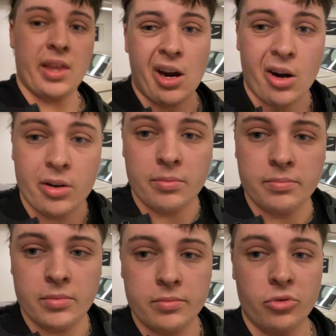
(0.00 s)
are
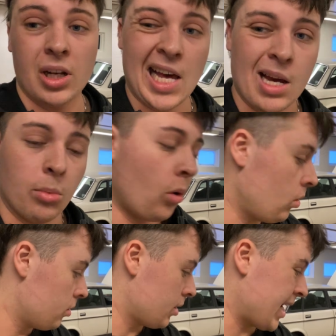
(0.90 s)
reliable,
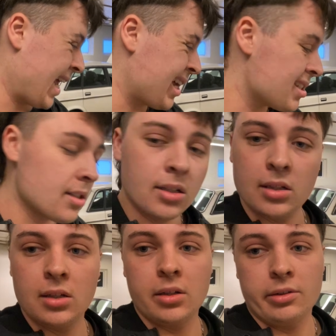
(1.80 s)
I guess.
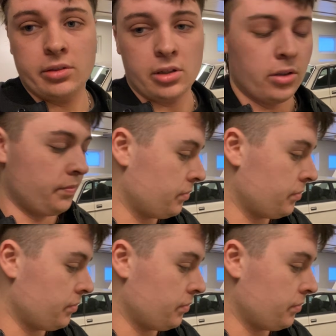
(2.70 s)
So